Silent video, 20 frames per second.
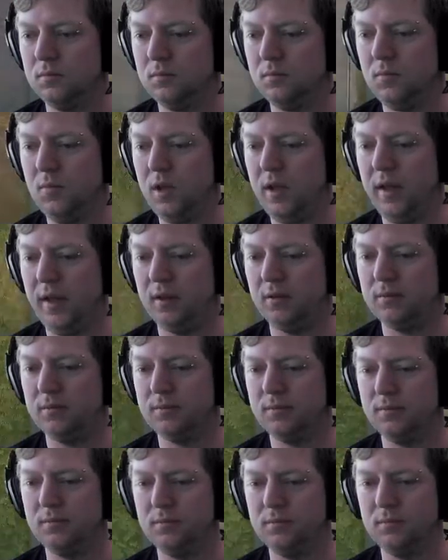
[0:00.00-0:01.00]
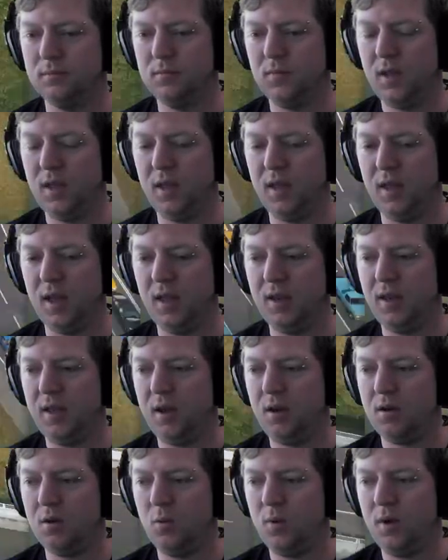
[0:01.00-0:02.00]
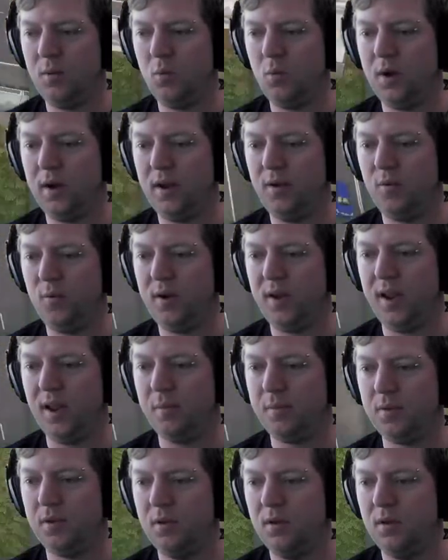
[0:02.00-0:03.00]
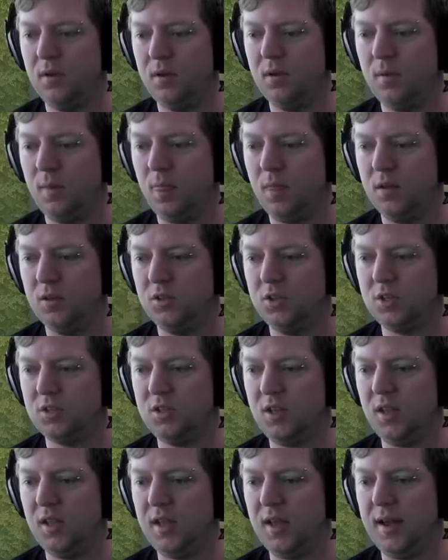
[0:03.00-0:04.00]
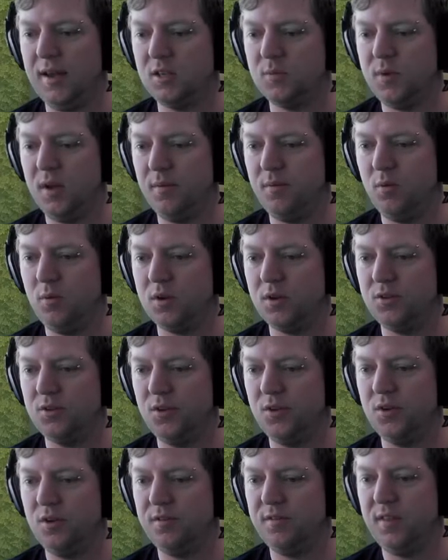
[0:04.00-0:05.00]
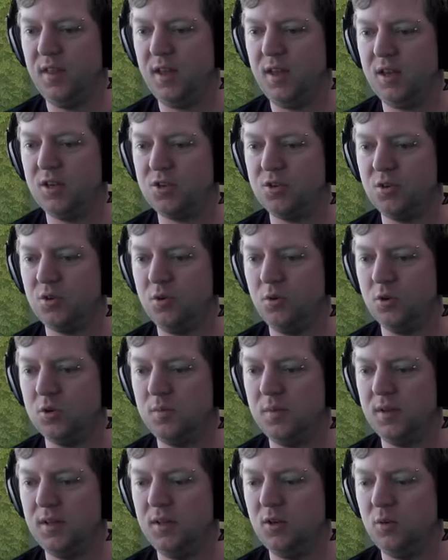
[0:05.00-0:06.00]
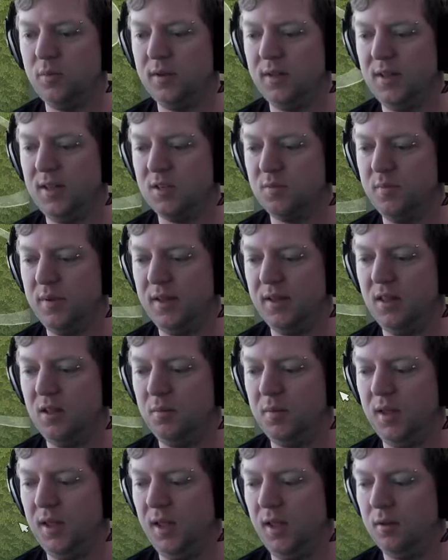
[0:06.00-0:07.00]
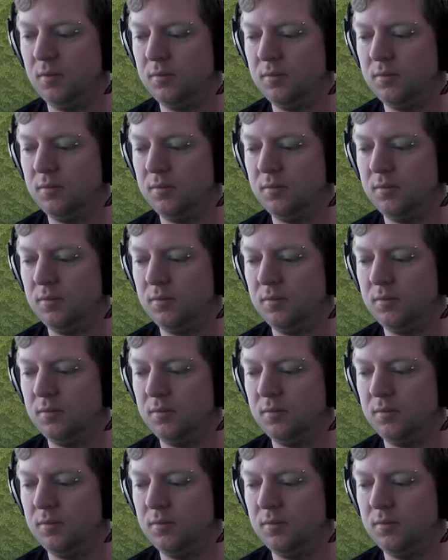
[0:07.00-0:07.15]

Yeah. There you go. Now you got a one-way ramp, just in case people want to turn off there. Should cause me a little bit less bedlam here.